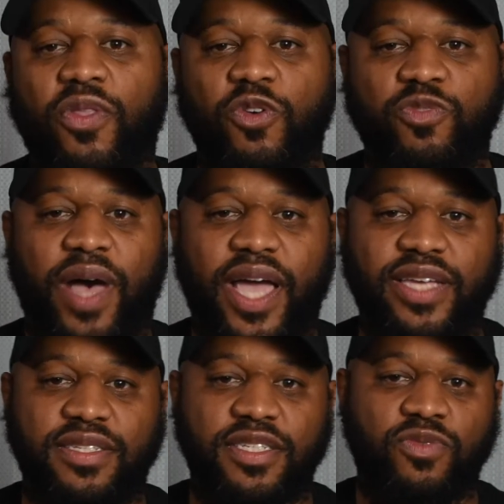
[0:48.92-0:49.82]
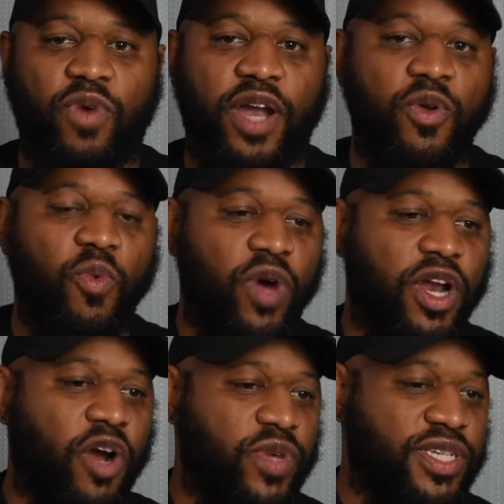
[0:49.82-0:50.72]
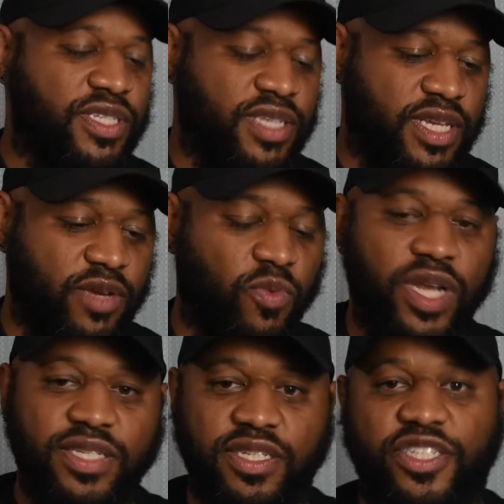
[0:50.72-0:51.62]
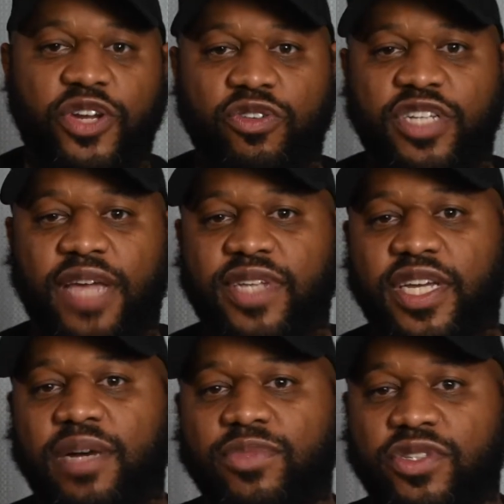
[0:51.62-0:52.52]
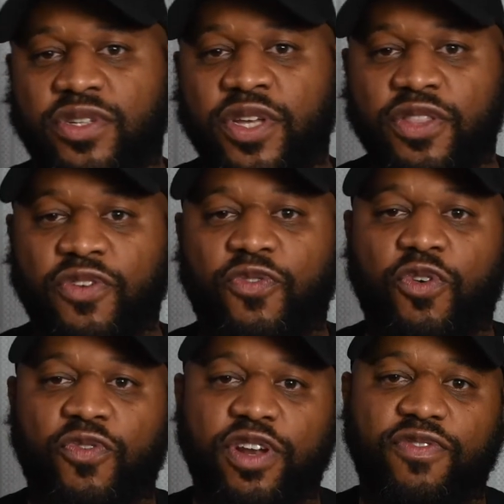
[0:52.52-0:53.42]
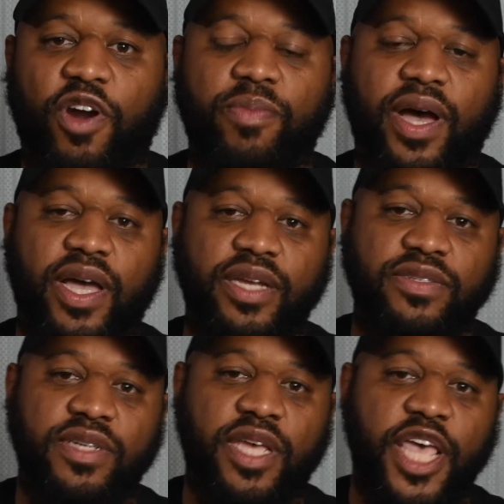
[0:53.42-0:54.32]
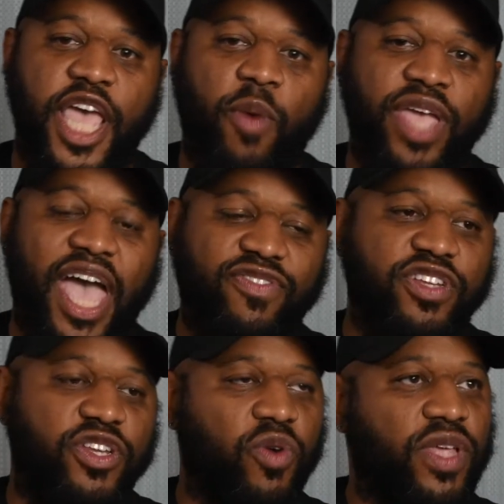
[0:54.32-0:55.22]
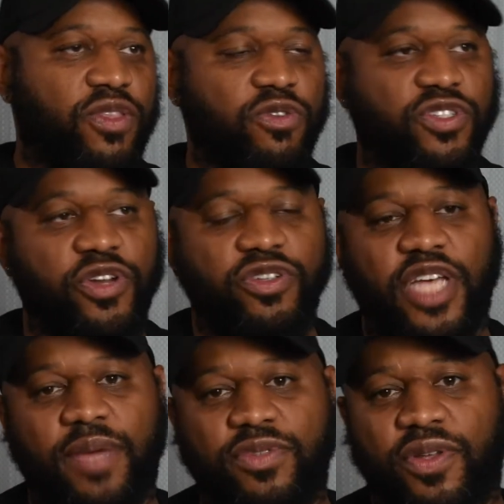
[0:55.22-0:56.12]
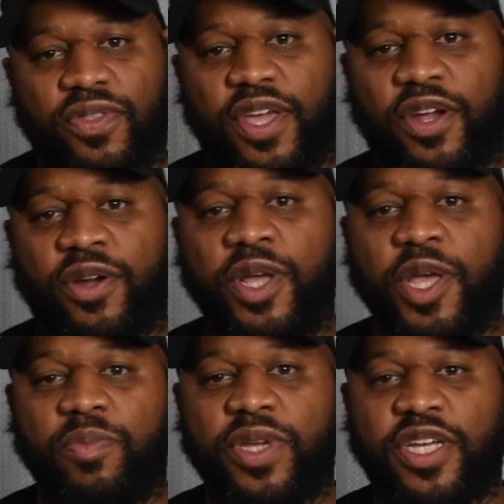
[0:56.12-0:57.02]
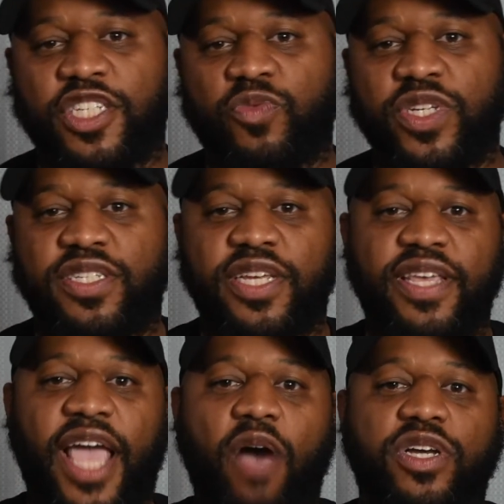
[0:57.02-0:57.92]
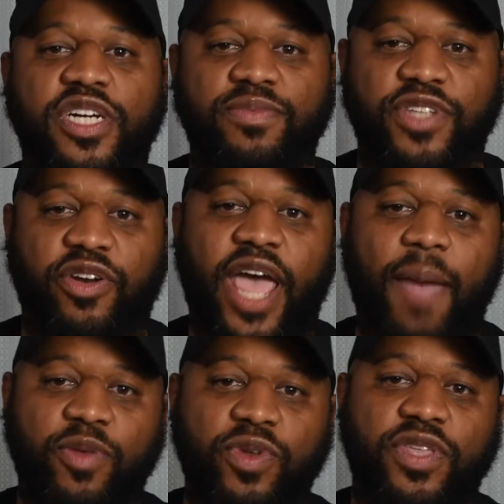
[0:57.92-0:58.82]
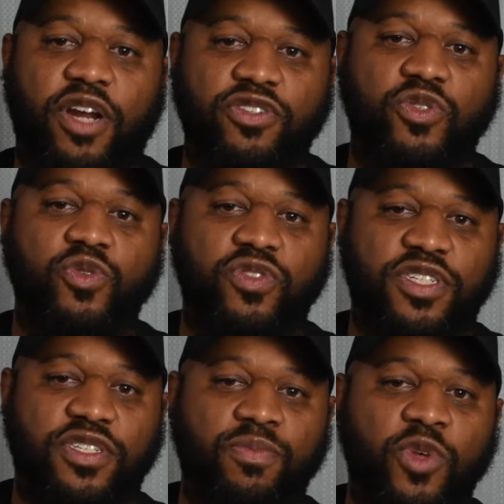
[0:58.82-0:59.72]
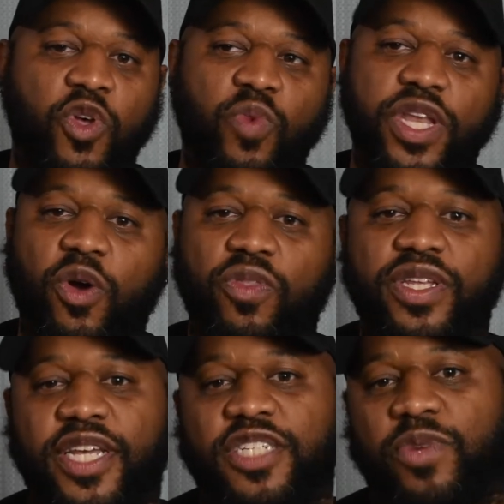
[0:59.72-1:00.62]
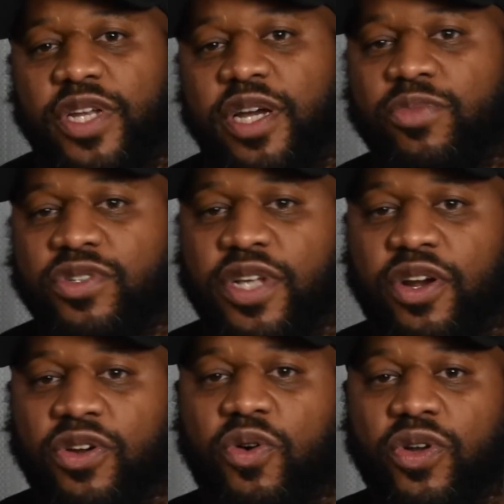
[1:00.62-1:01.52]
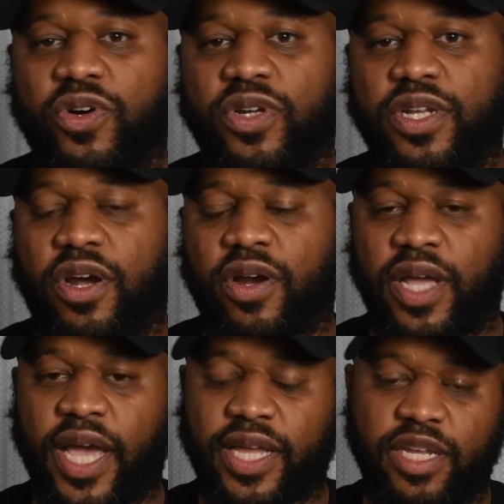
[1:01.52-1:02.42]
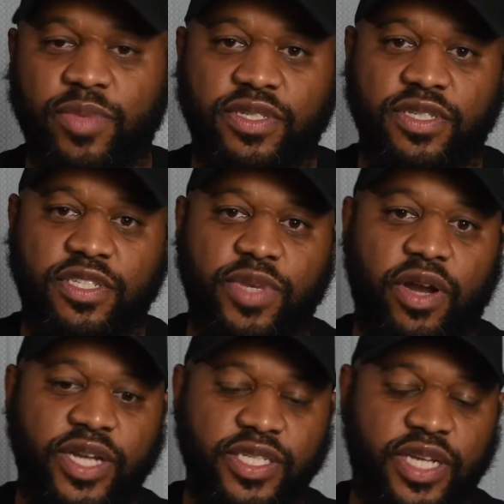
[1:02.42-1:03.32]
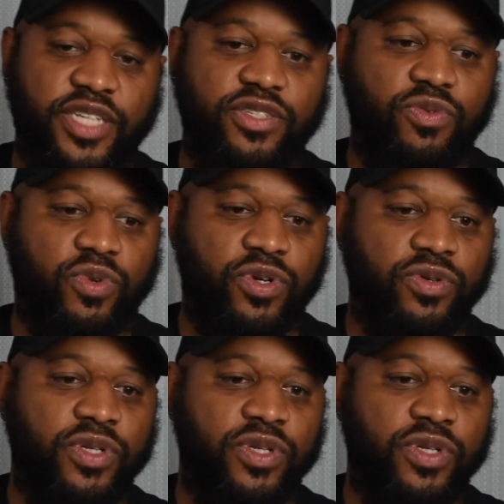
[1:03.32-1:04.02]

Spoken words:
those biases, right? What are we seeing? What is the stereotypes that come to the forefront of our minds? And we have to know that those stereotypes are there because we see the outcomes that are happening within our school system. We know the desperate numbers that are going on in our academic system, in our educational world.